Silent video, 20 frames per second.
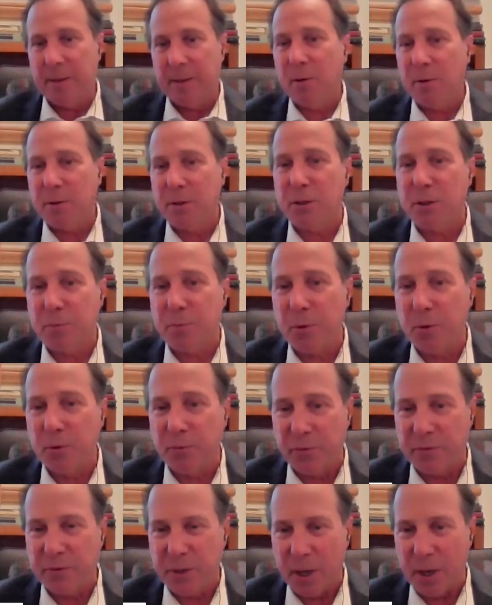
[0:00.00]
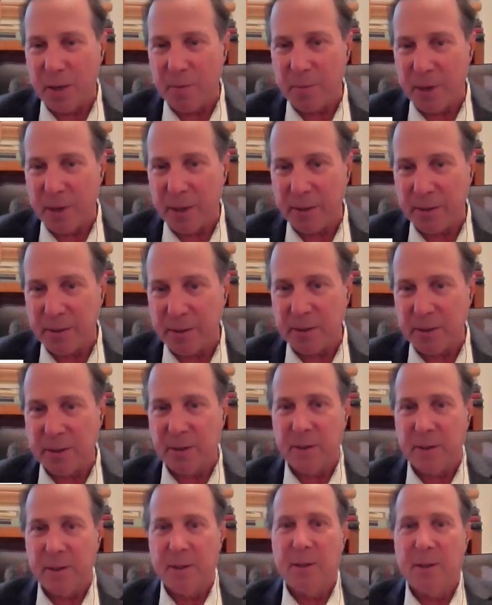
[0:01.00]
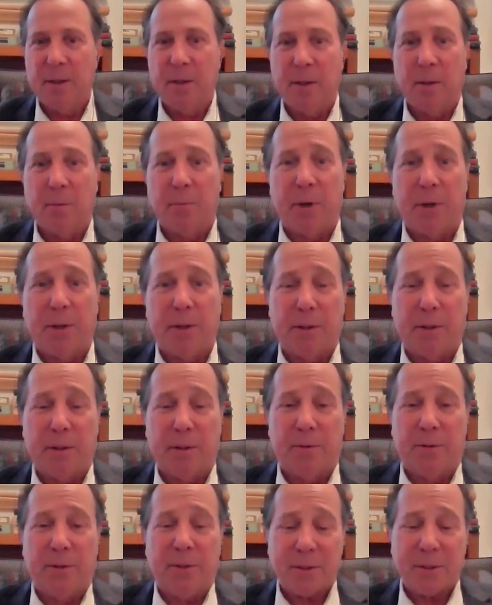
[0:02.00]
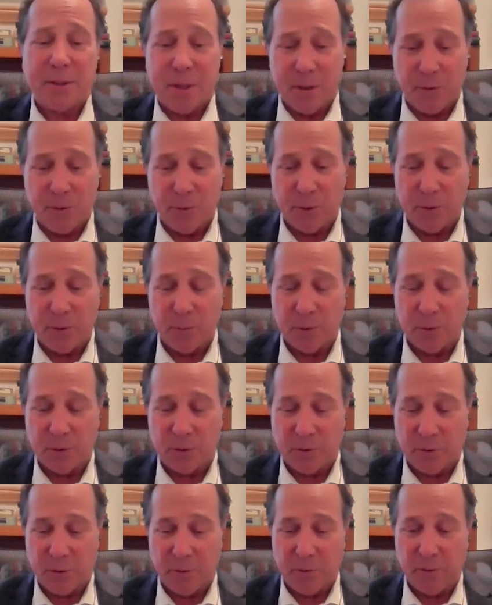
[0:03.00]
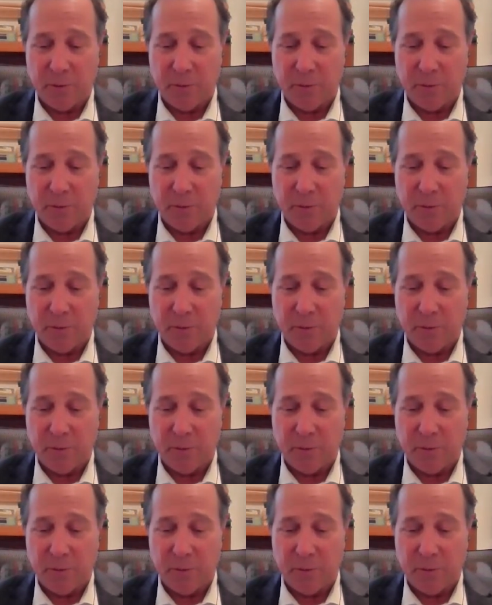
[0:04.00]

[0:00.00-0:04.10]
Now it's a spoof of Time magazine, but this country was